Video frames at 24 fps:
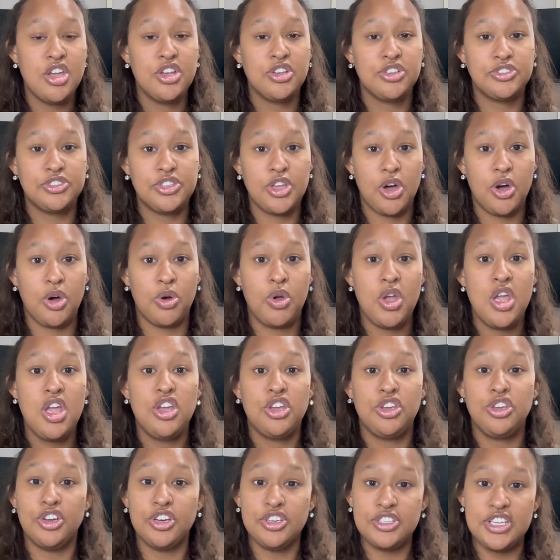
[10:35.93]
So
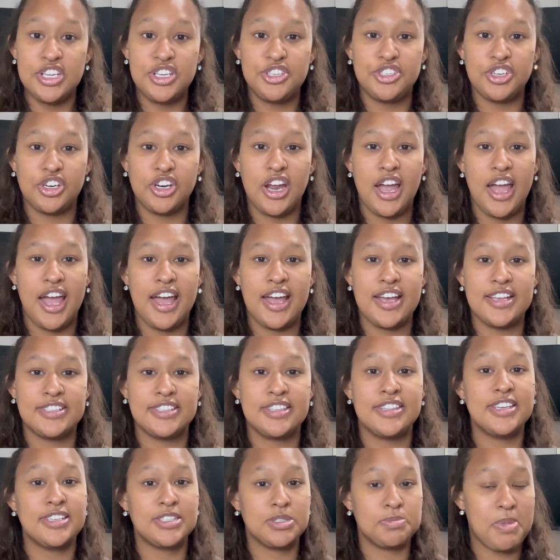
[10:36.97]
your teacher has
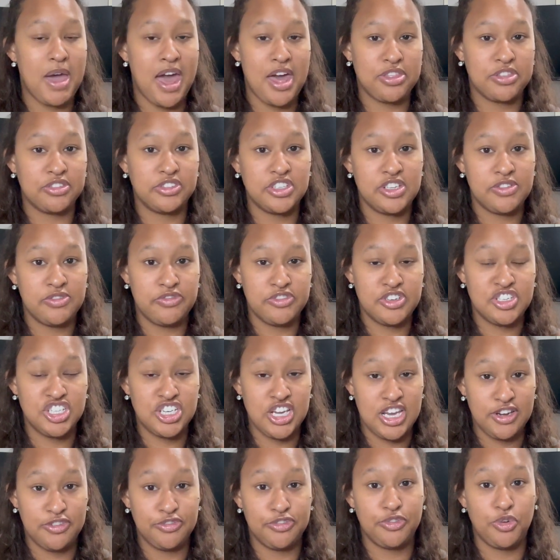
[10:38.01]
this math
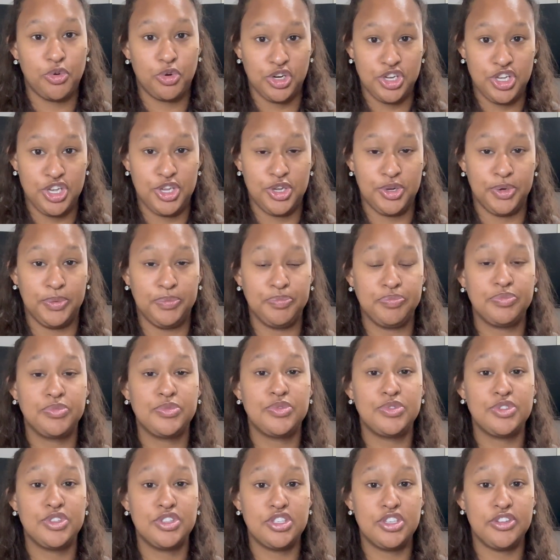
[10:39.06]
sheet for you
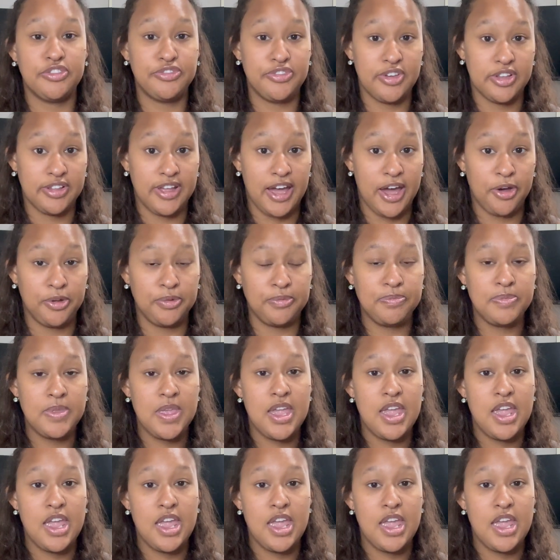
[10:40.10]
to fill out,